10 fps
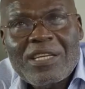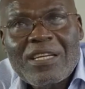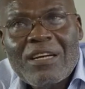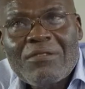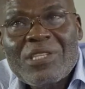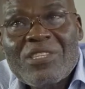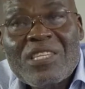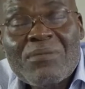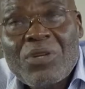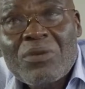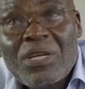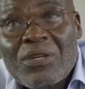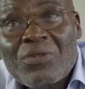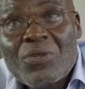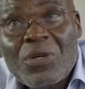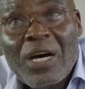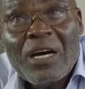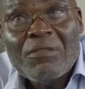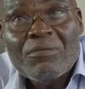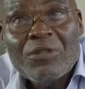started having the symptoms I used to
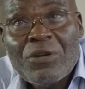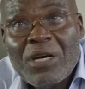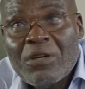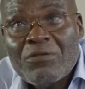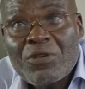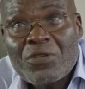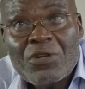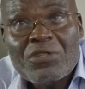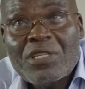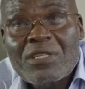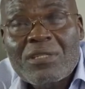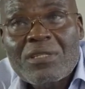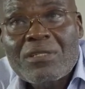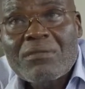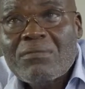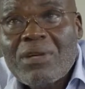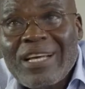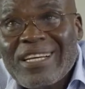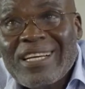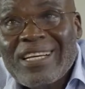have before I went for surgery,
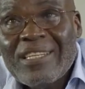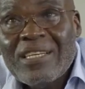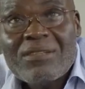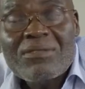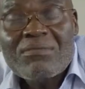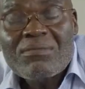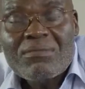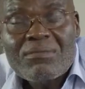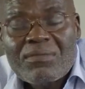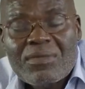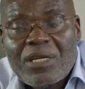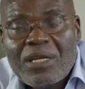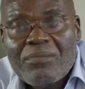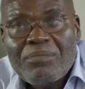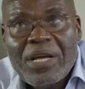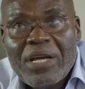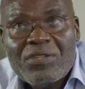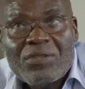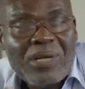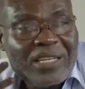like headaches,
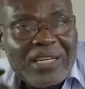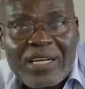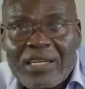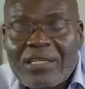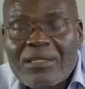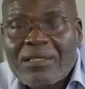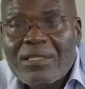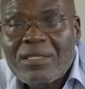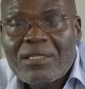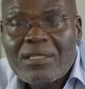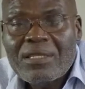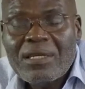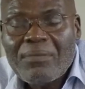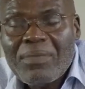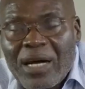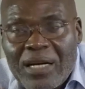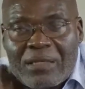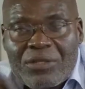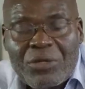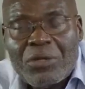pains in my neck, my
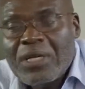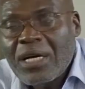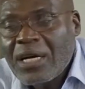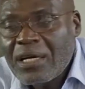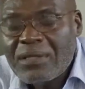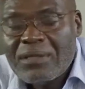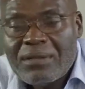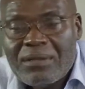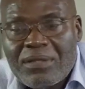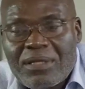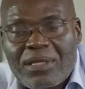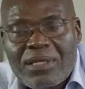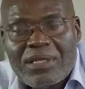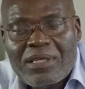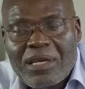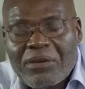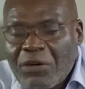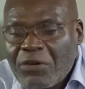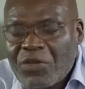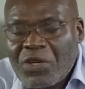shoulder. Then
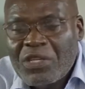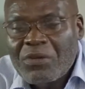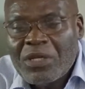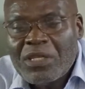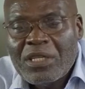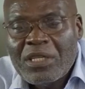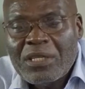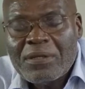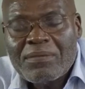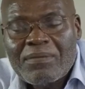all of a sudden one day,